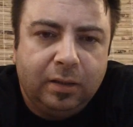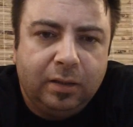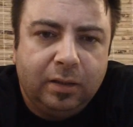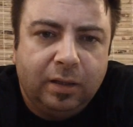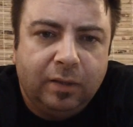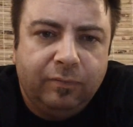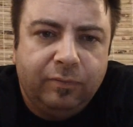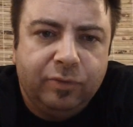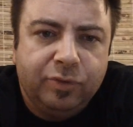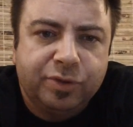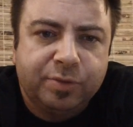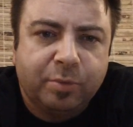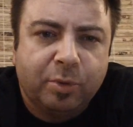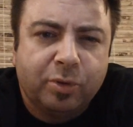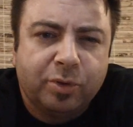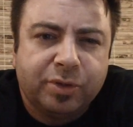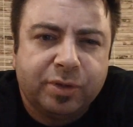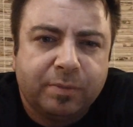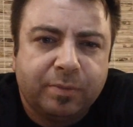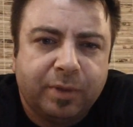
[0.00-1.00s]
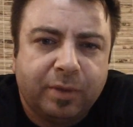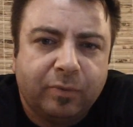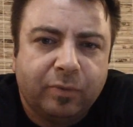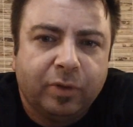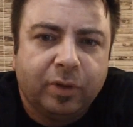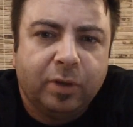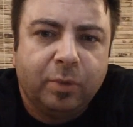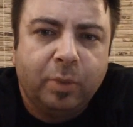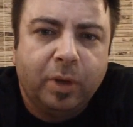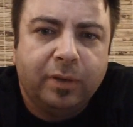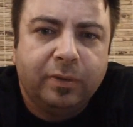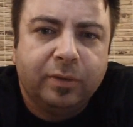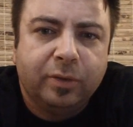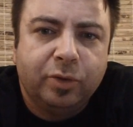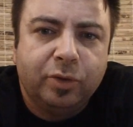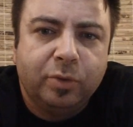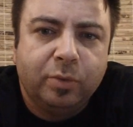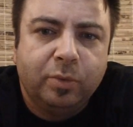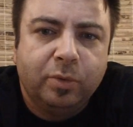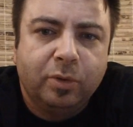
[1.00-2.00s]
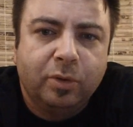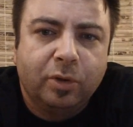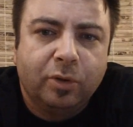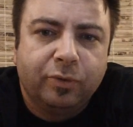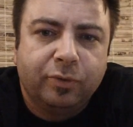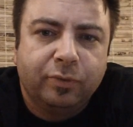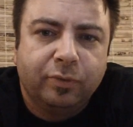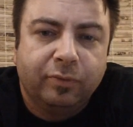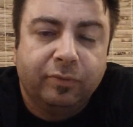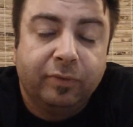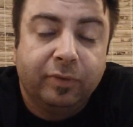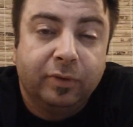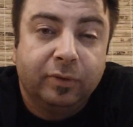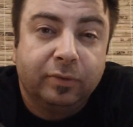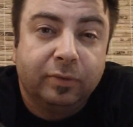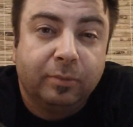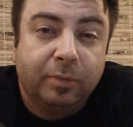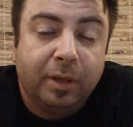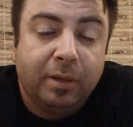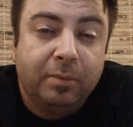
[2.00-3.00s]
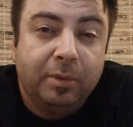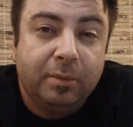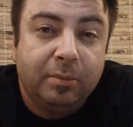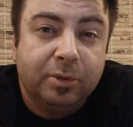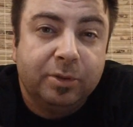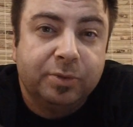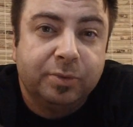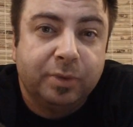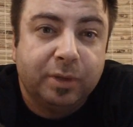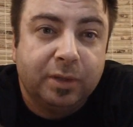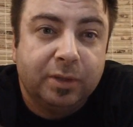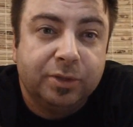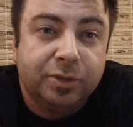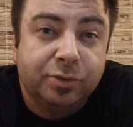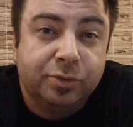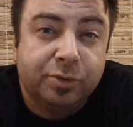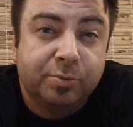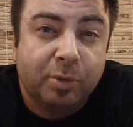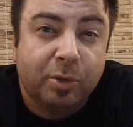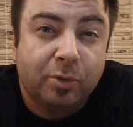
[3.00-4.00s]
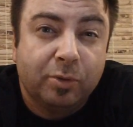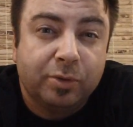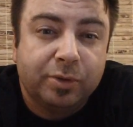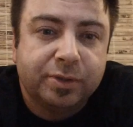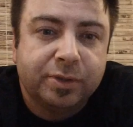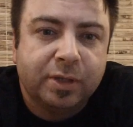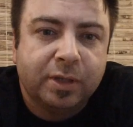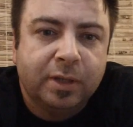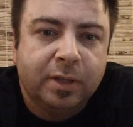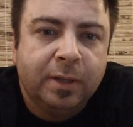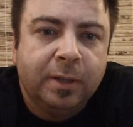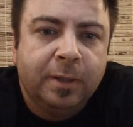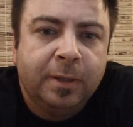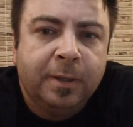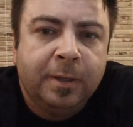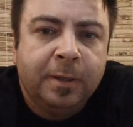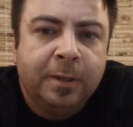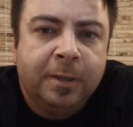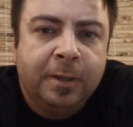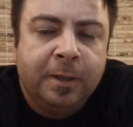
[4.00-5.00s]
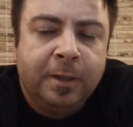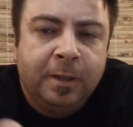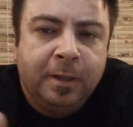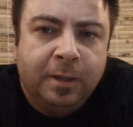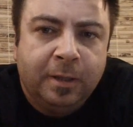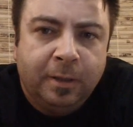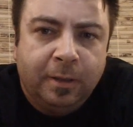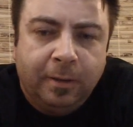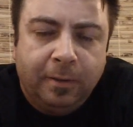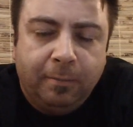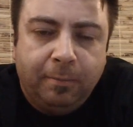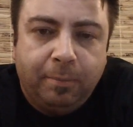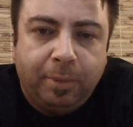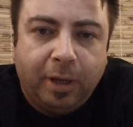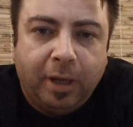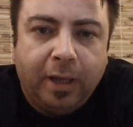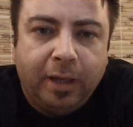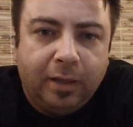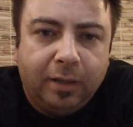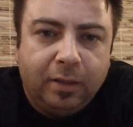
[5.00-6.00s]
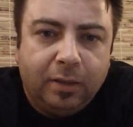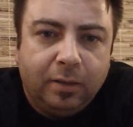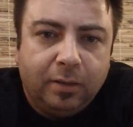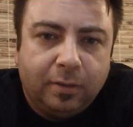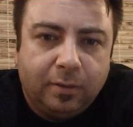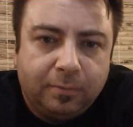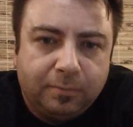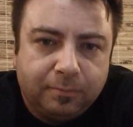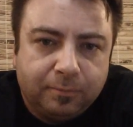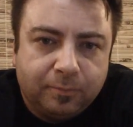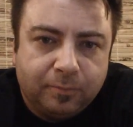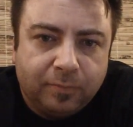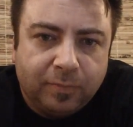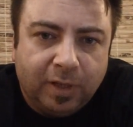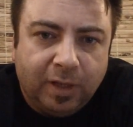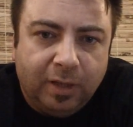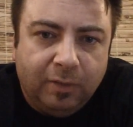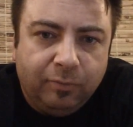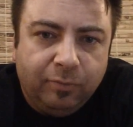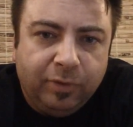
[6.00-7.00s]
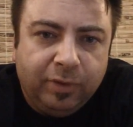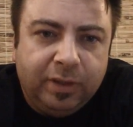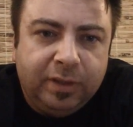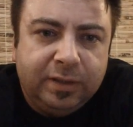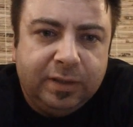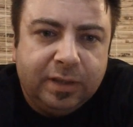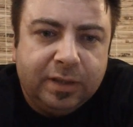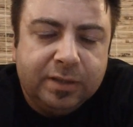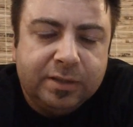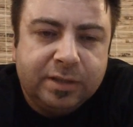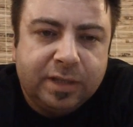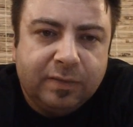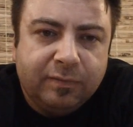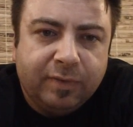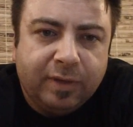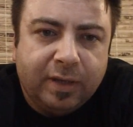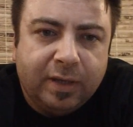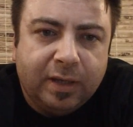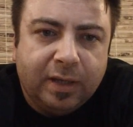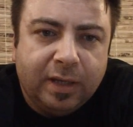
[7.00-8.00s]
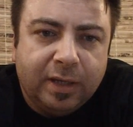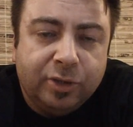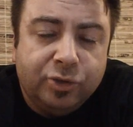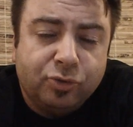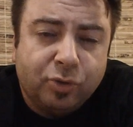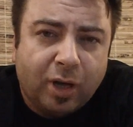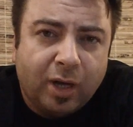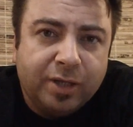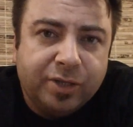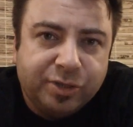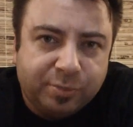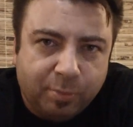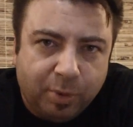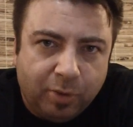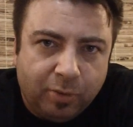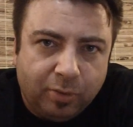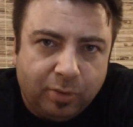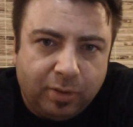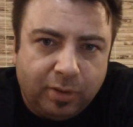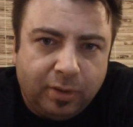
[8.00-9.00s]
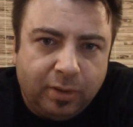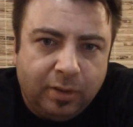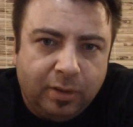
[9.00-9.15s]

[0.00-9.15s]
If you smoke something really wet, though, you will go through a filter, maybe between two smokes. But it really does give a dry smoke.